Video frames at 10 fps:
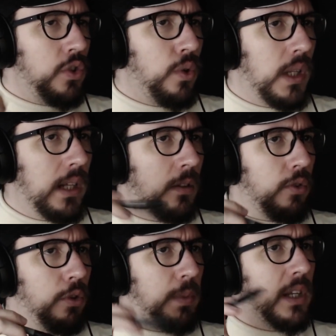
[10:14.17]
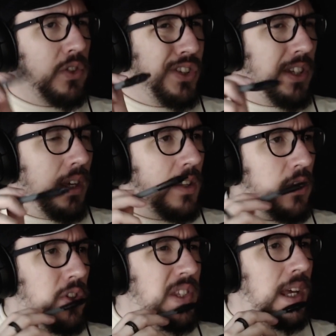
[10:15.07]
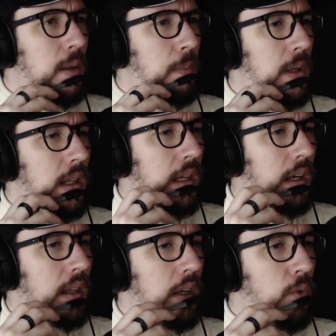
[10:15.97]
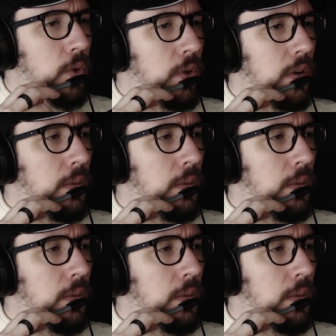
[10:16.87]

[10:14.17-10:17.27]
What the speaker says: your little group, and it's just him and the older